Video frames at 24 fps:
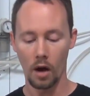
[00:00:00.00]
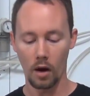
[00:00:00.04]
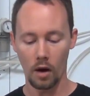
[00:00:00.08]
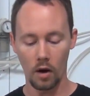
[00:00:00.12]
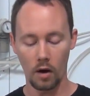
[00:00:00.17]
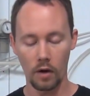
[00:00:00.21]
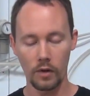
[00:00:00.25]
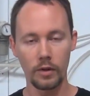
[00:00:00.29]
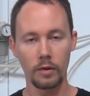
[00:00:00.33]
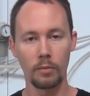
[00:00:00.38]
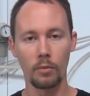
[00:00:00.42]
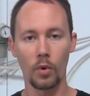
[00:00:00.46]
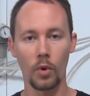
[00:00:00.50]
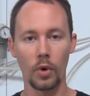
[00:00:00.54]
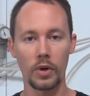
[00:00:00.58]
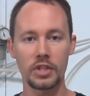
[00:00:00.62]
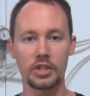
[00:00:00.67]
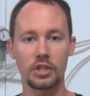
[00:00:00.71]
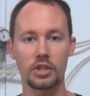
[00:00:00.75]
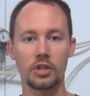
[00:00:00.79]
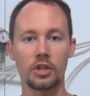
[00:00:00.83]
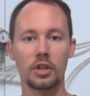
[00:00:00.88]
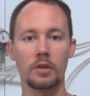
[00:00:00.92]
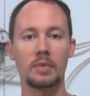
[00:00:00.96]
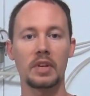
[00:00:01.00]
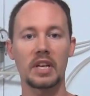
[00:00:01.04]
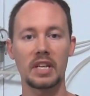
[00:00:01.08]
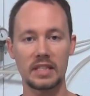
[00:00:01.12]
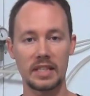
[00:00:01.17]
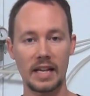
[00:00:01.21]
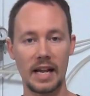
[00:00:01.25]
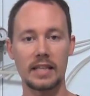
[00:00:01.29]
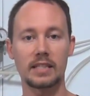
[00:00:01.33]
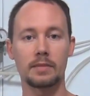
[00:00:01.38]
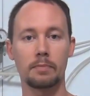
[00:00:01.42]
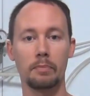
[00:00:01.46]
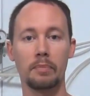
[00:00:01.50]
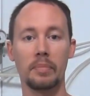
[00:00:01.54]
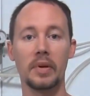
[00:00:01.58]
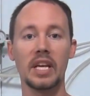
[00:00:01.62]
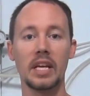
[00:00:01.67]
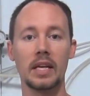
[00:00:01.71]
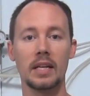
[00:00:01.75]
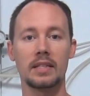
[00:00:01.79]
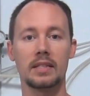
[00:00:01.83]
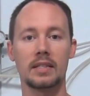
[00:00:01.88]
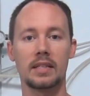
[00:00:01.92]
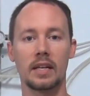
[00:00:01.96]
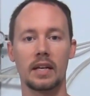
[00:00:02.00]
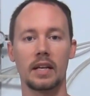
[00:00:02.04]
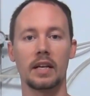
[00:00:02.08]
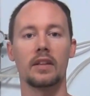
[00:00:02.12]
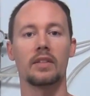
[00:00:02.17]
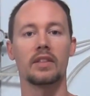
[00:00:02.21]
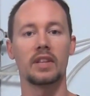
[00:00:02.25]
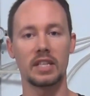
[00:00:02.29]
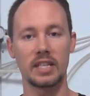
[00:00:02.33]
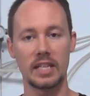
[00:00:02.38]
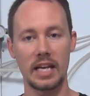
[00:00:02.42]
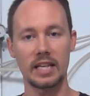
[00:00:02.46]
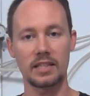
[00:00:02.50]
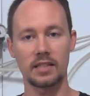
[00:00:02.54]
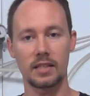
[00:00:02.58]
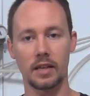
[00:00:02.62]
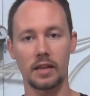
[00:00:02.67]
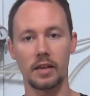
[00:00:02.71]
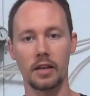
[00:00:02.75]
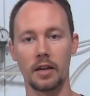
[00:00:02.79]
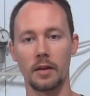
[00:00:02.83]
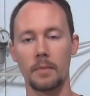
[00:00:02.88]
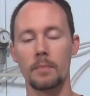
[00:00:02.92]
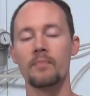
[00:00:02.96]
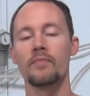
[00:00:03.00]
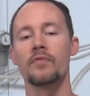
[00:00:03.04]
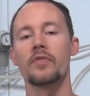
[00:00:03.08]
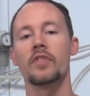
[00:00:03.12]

all the moisture because it has beads in it, the desiccant,